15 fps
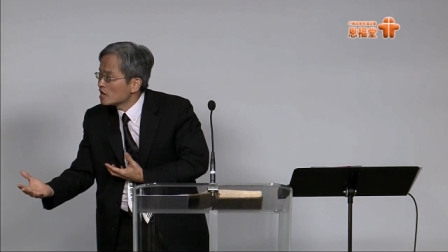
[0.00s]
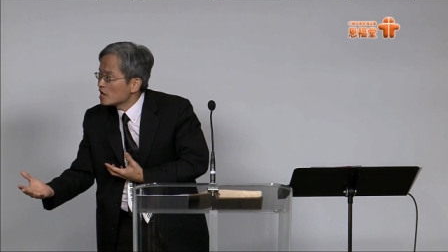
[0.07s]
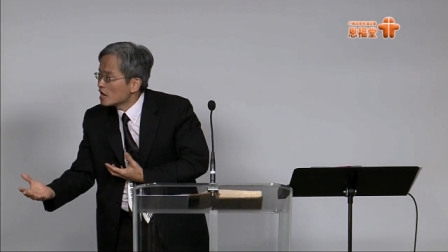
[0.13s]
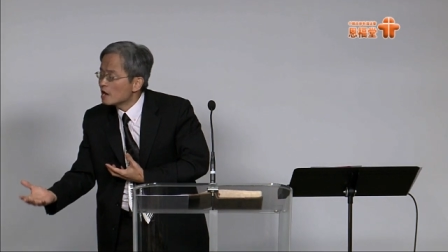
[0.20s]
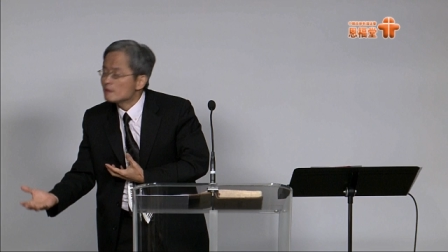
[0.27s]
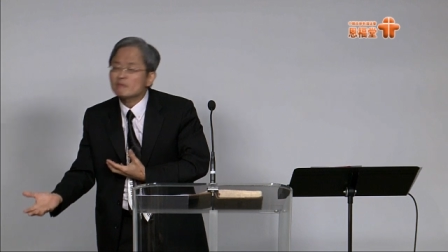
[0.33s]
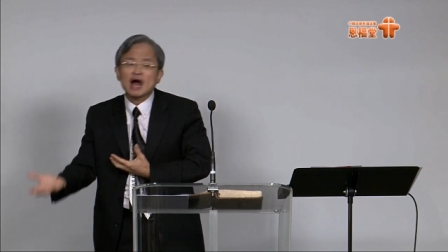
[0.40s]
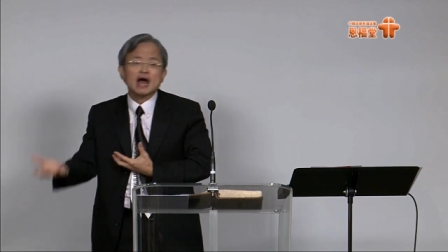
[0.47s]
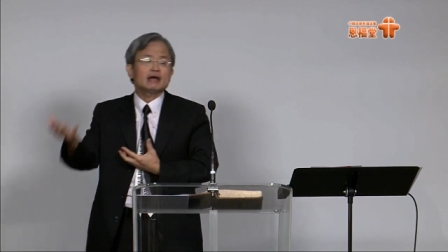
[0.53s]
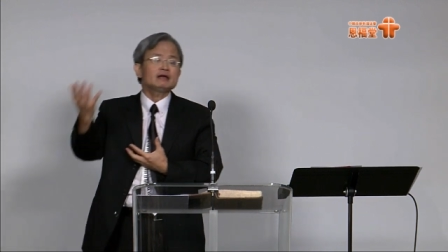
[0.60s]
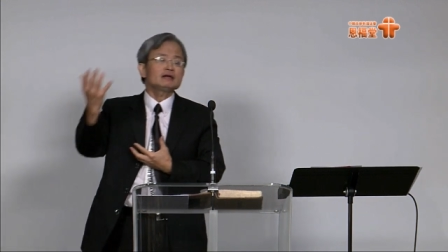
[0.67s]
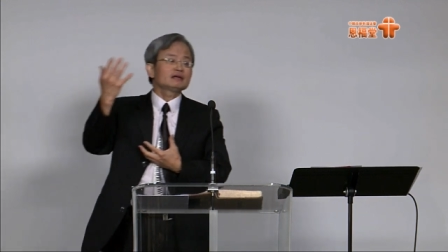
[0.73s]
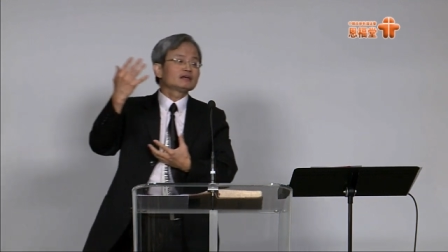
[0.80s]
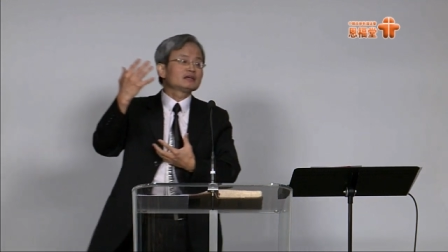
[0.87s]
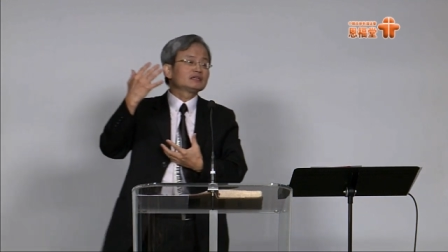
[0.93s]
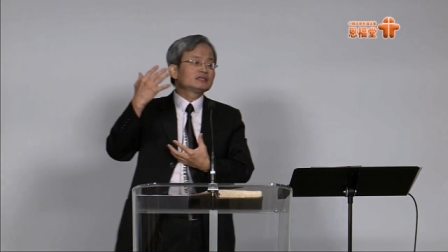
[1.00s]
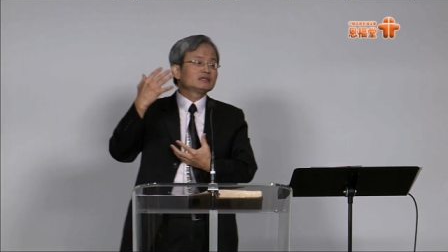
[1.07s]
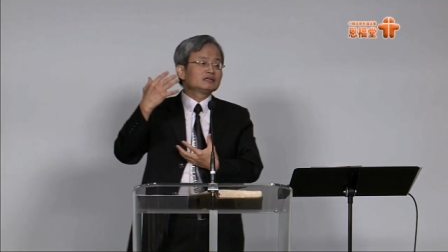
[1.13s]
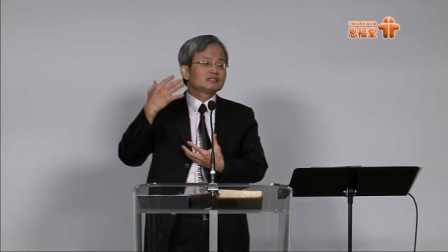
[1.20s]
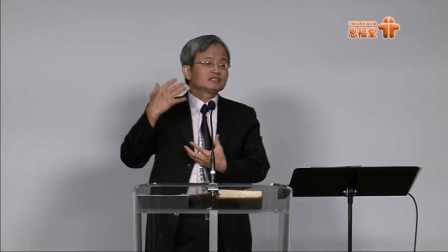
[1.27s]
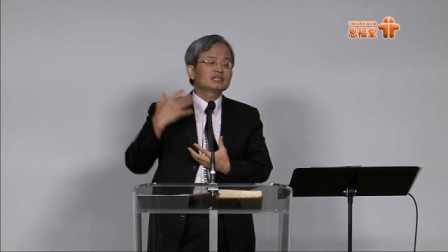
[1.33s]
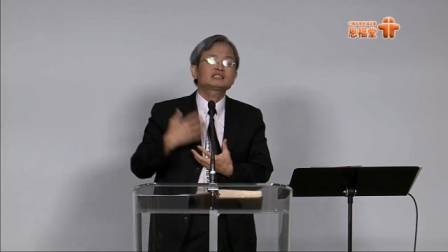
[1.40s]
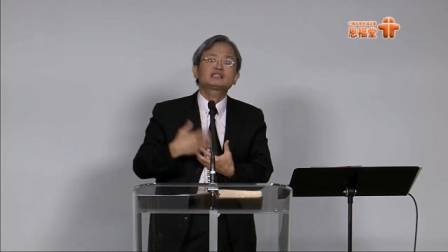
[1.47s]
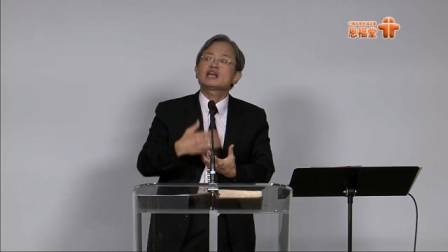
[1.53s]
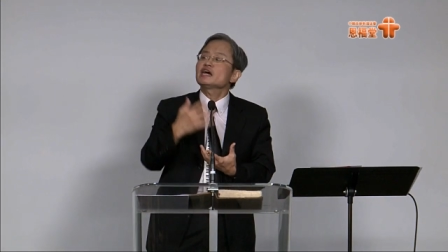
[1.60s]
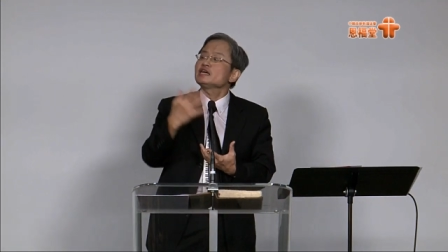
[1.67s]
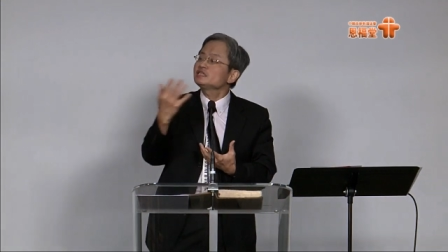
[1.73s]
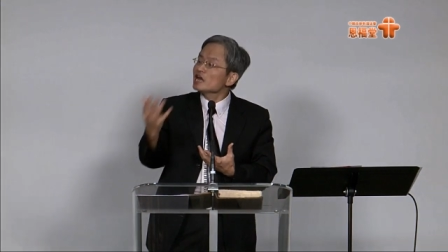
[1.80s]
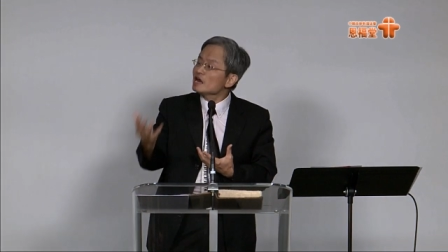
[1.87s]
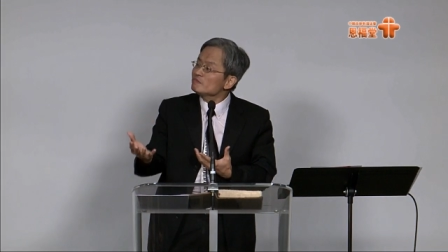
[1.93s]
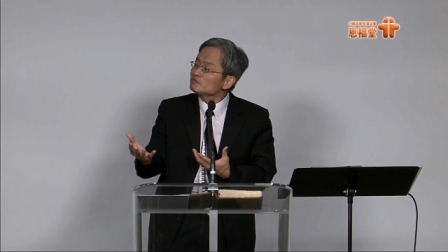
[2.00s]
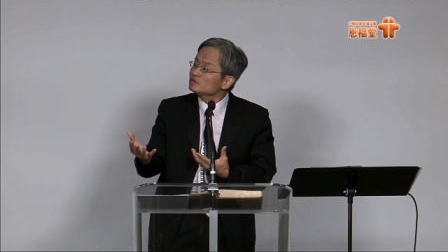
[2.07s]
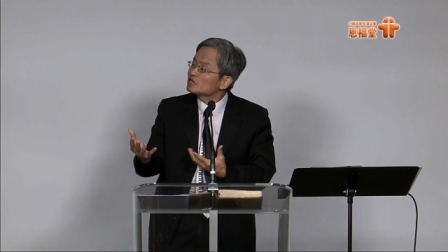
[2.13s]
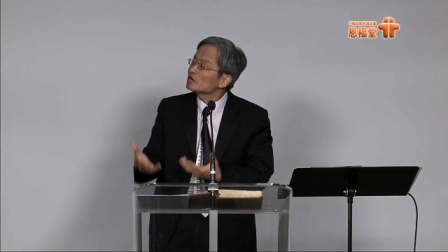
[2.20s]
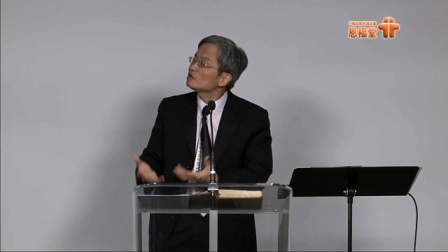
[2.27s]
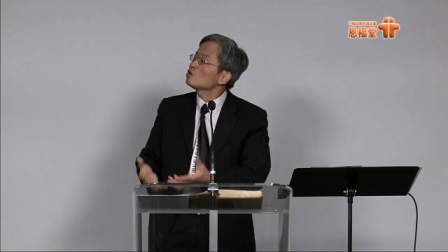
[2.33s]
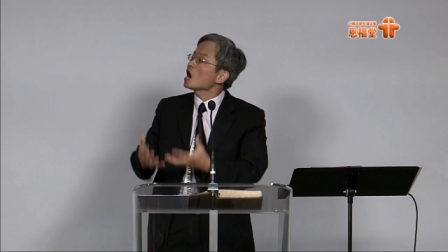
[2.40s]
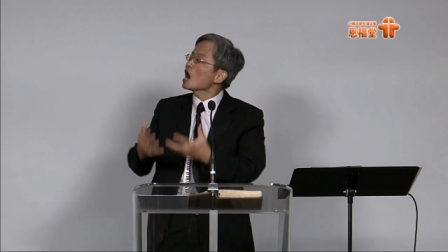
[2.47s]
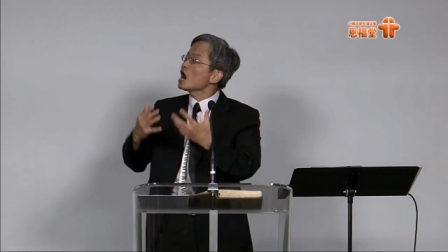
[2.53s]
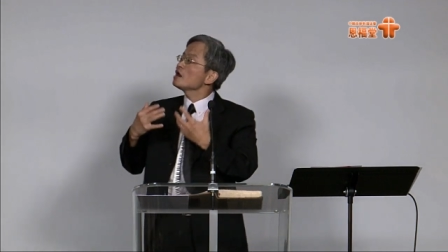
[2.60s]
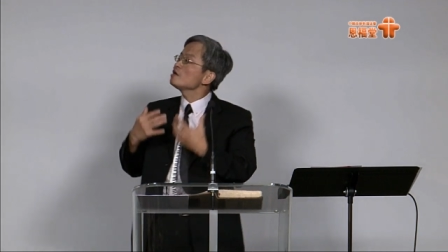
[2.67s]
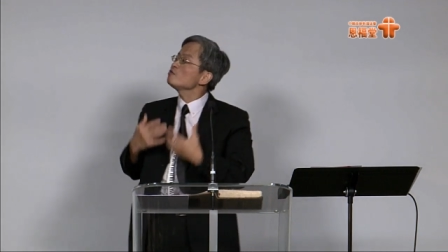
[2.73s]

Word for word: Am I just like them that I,